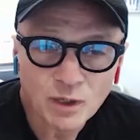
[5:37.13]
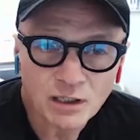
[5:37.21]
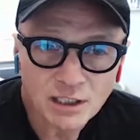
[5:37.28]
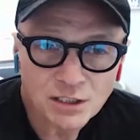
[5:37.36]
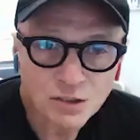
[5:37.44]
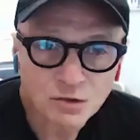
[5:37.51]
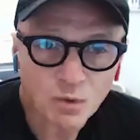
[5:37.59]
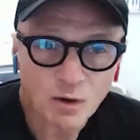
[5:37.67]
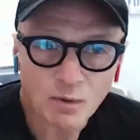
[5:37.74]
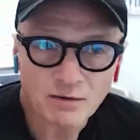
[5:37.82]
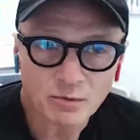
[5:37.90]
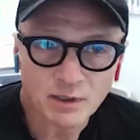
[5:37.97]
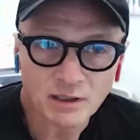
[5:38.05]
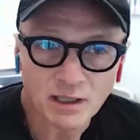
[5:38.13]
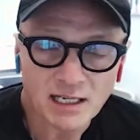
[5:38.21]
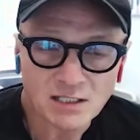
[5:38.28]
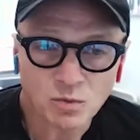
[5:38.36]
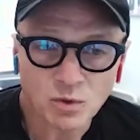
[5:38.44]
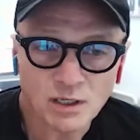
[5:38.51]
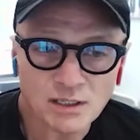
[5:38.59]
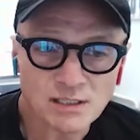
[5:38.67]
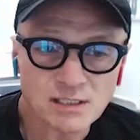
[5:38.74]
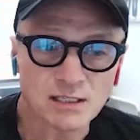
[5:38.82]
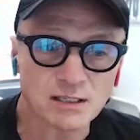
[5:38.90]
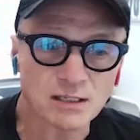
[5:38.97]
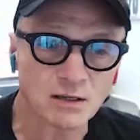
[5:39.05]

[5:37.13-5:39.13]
issue, what we realized was